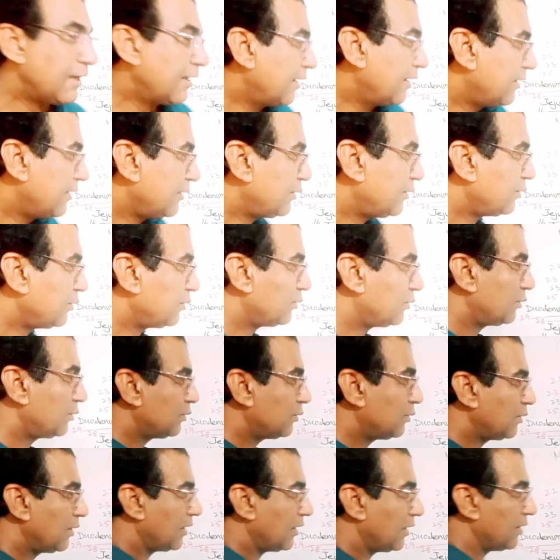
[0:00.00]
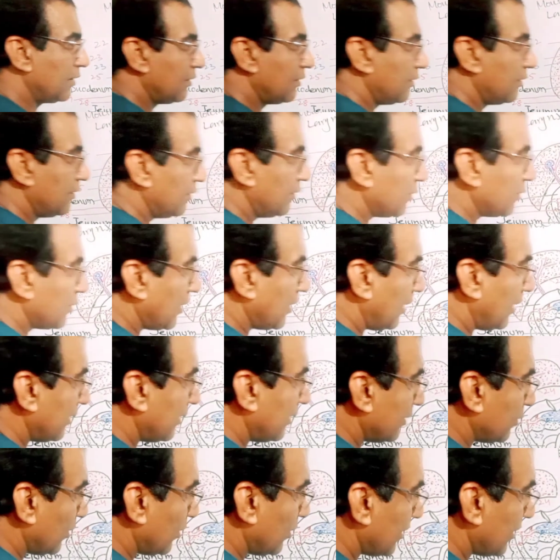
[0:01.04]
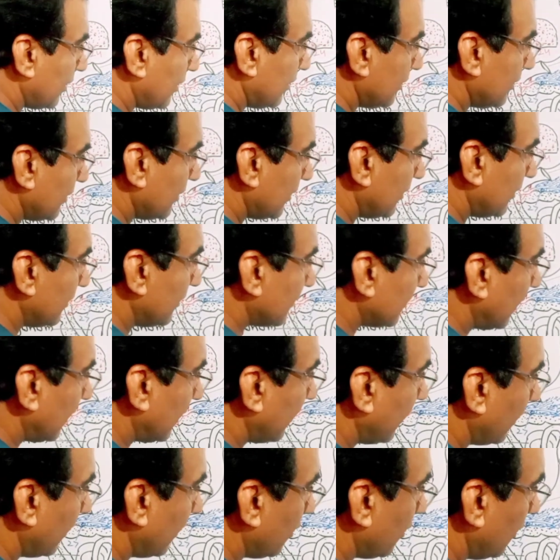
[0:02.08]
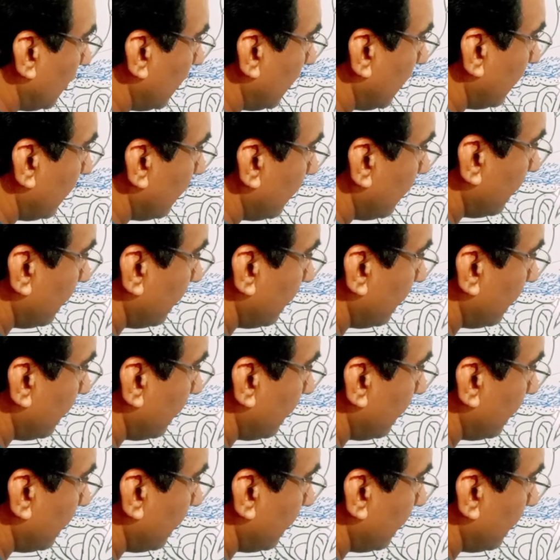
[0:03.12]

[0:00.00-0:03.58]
you call it what? The descending colon.